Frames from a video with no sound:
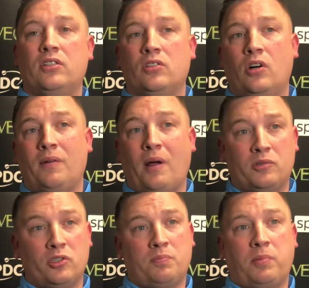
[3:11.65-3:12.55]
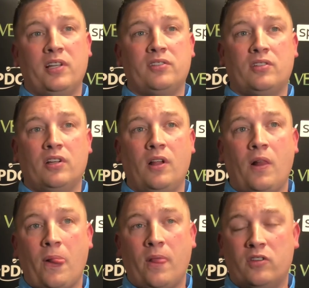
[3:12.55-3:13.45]
So I'm just pleased to
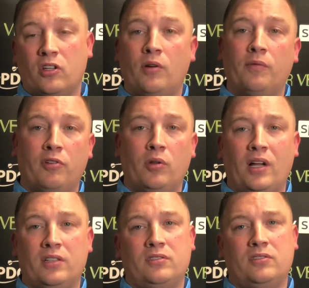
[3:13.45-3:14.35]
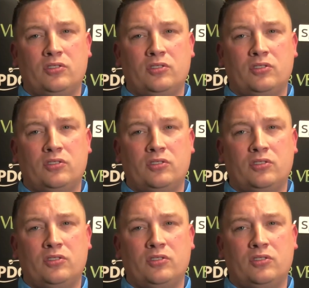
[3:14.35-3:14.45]
come through that.